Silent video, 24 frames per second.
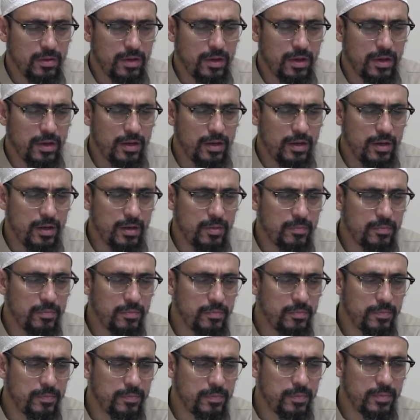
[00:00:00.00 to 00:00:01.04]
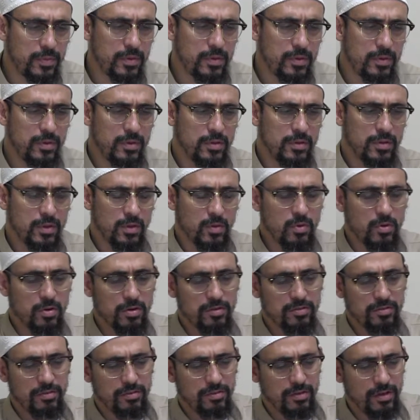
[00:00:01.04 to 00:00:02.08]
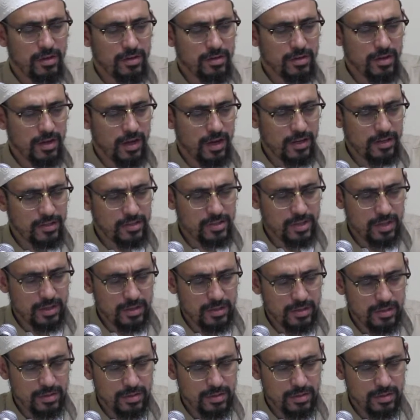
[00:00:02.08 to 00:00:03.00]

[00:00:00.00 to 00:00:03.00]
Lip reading: and the quarters of Sayyidatuna Aisha